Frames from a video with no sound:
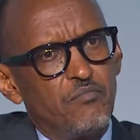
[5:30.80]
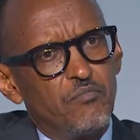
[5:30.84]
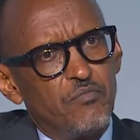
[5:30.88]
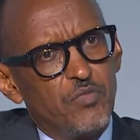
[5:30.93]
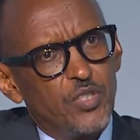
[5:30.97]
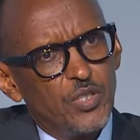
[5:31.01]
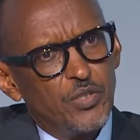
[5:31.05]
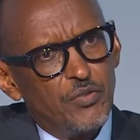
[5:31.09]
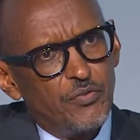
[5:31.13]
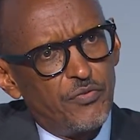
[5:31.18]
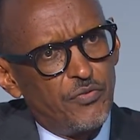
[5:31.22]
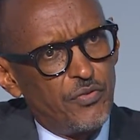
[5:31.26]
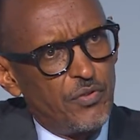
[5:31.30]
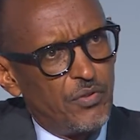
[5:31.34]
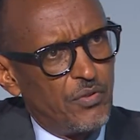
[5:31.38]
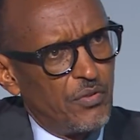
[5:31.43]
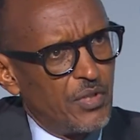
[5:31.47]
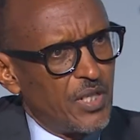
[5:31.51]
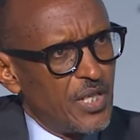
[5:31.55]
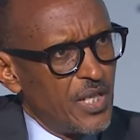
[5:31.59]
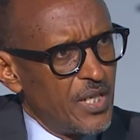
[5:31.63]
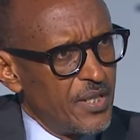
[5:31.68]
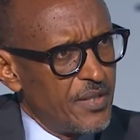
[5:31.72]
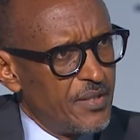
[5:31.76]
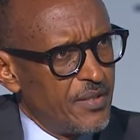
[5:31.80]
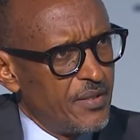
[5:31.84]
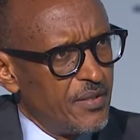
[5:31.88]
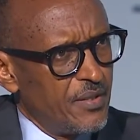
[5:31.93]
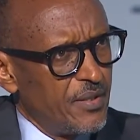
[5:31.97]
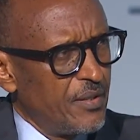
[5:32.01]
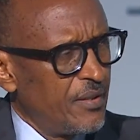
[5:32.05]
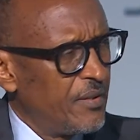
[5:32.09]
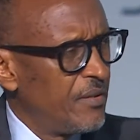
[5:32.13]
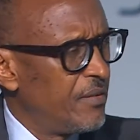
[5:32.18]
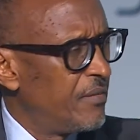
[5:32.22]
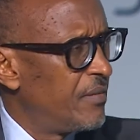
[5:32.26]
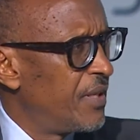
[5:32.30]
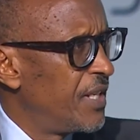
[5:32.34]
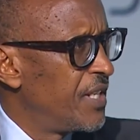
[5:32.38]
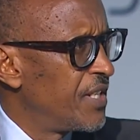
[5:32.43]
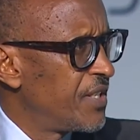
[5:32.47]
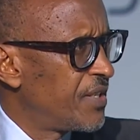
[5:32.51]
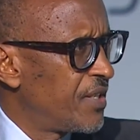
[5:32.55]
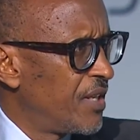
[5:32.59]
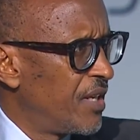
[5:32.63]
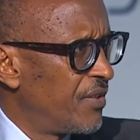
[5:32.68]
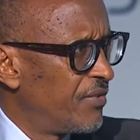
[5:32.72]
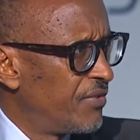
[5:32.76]
If you look at the
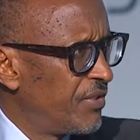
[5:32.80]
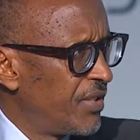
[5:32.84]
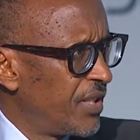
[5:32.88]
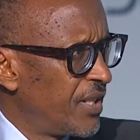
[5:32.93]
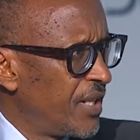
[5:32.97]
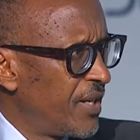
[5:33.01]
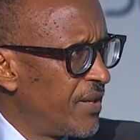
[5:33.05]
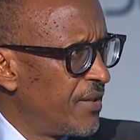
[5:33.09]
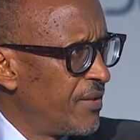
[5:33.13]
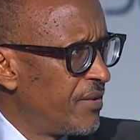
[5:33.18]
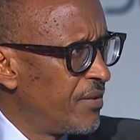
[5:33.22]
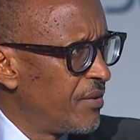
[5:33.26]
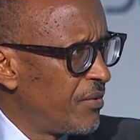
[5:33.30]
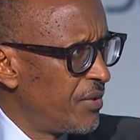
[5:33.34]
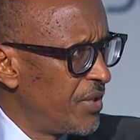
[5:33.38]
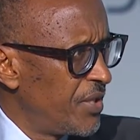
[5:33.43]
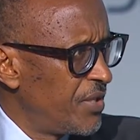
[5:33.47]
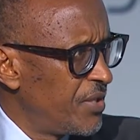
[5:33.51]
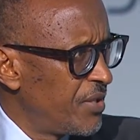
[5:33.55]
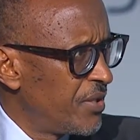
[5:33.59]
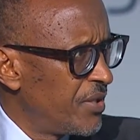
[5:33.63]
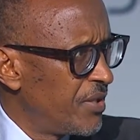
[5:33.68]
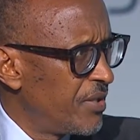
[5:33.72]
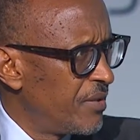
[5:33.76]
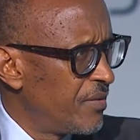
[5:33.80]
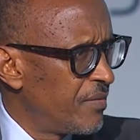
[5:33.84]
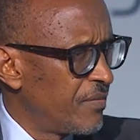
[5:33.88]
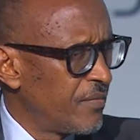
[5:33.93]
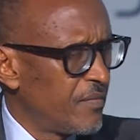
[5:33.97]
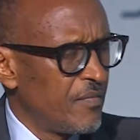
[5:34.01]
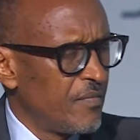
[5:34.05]
East African region,